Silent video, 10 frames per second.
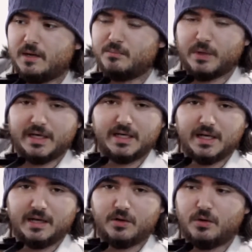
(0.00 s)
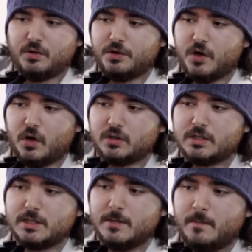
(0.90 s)
breaking or
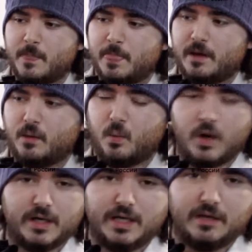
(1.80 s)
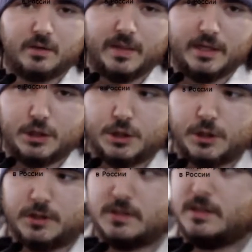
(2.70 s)
not working the way it
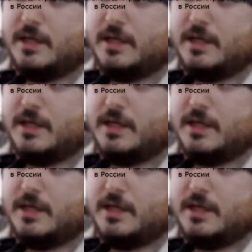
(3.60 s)
should.